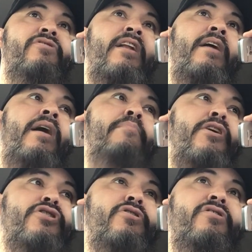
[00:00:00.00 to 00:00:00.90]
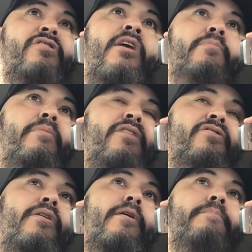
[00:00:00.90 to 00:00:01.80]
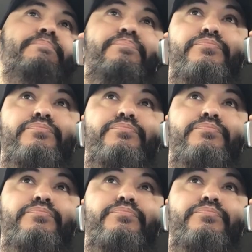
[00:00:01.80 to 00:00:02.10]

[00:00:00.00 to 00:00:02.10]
that I mentioned just a couple minutes ago.